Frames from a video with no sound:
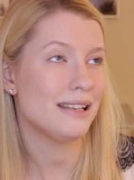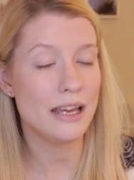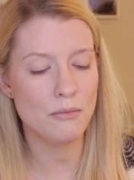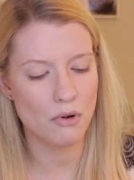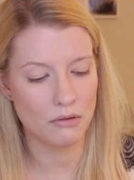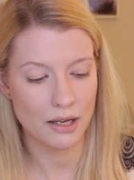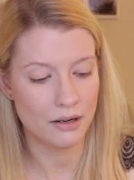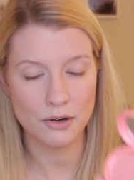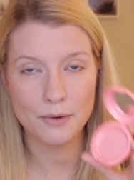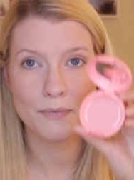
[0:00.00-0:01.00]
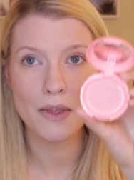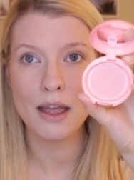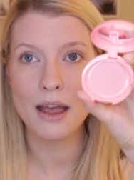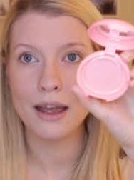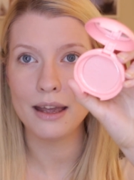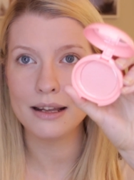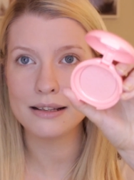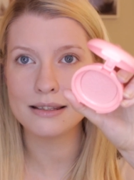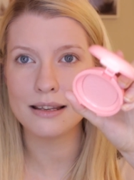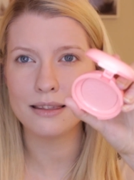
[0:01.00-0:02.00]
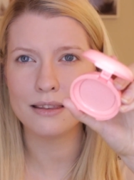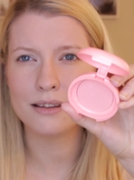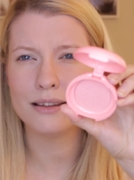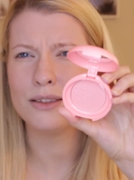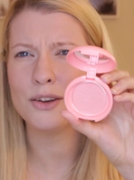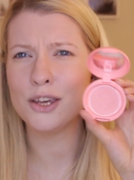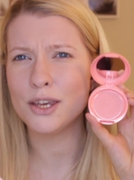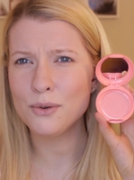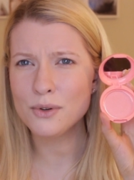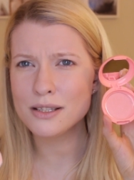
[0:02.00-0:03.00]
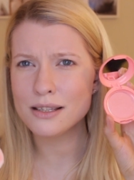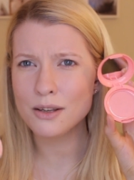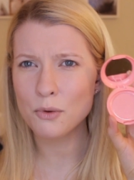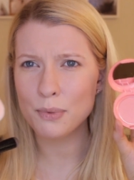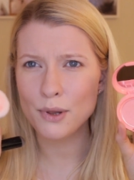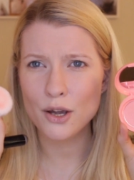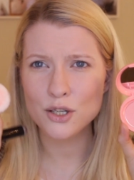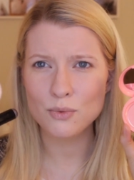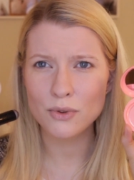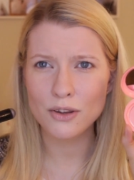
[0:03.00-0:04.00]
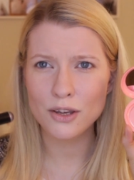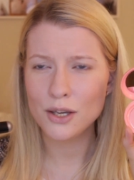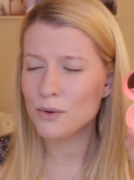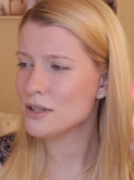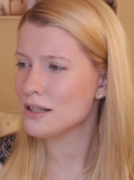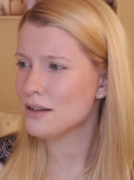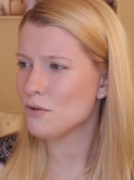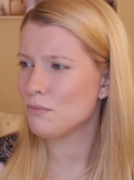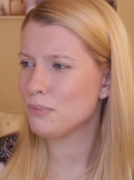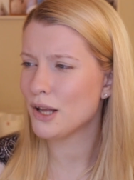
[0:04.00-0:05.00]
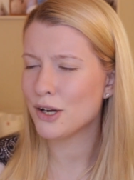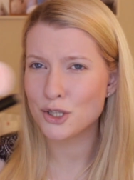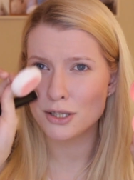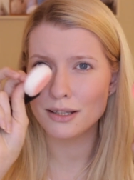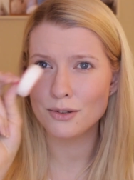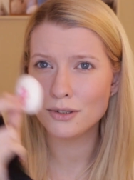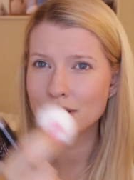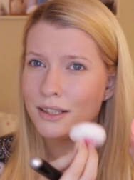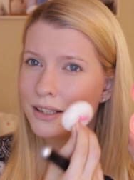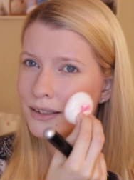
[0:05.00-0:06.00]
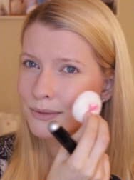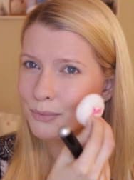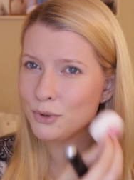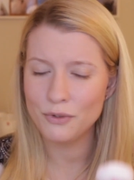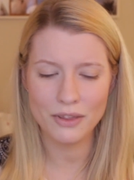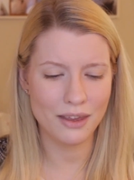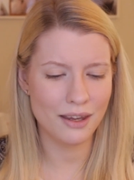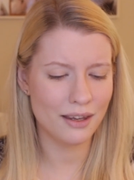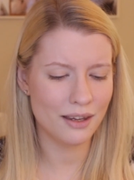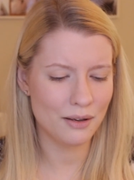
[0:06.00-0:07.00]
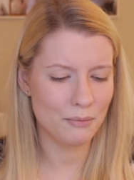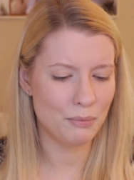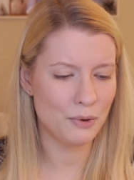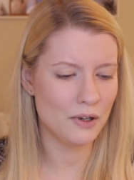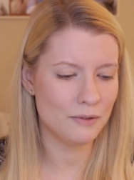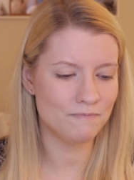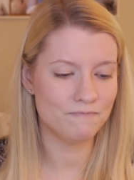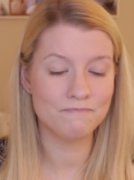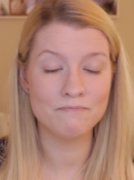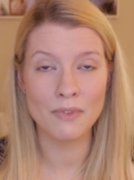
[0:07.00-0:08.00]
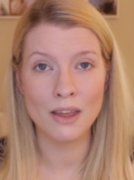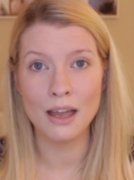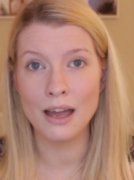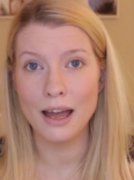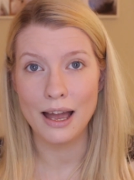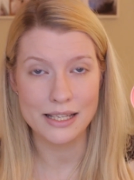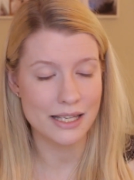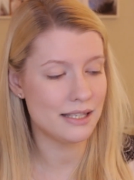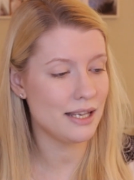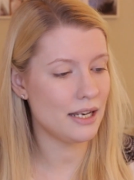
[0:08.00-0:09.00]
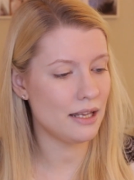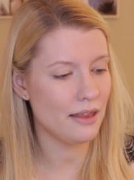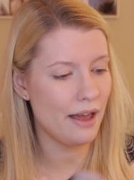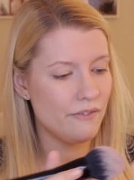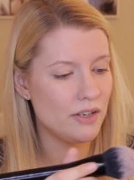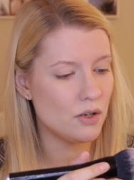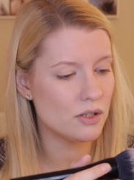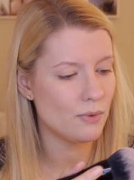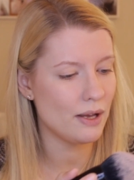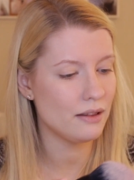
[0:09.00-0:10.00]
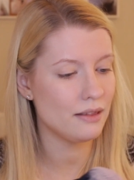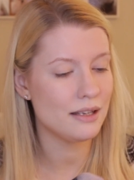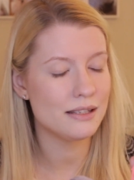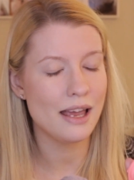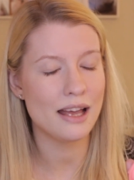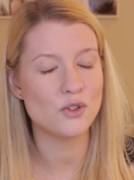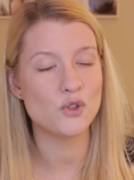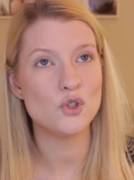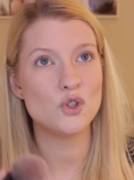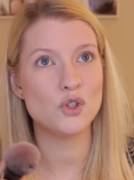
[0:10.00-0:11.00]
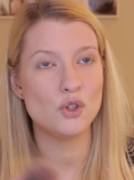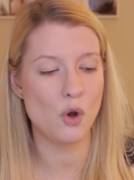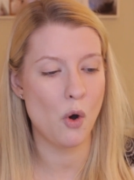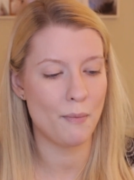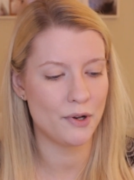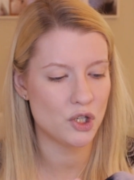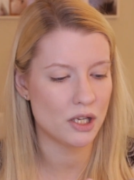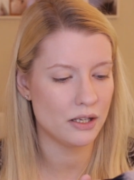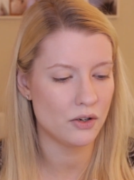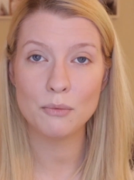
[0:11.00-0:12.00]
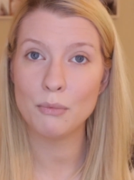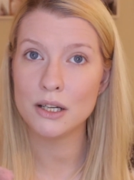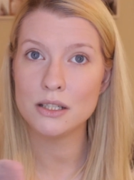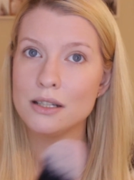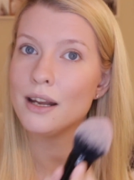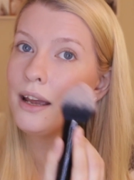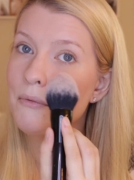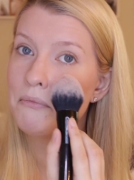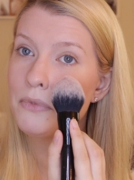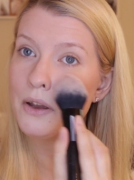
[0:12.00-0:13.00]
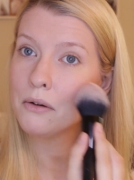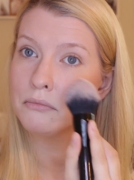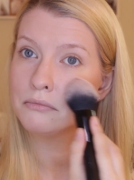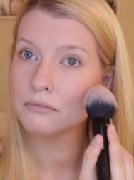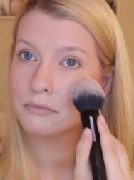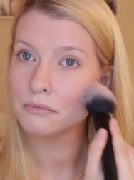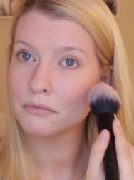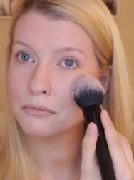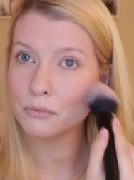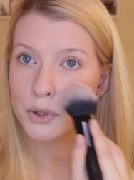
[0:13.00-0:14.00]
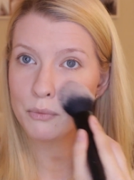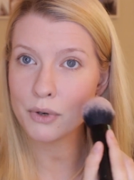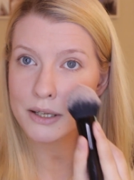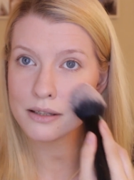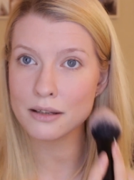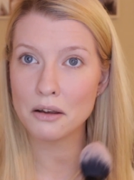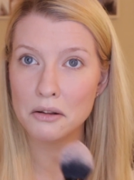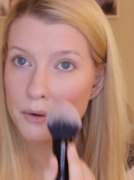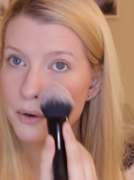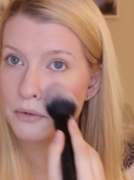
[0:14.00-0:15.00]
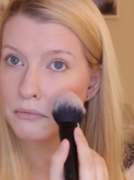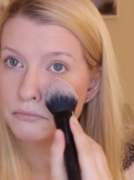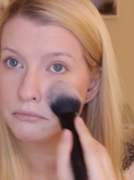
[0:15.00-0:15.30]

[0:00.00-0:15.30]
don't know. It's the cutest little blush with the cutest little blush little poofy thing. But as I said in that video as well, this has so much glitter. But today, no. We're embracing the glitter.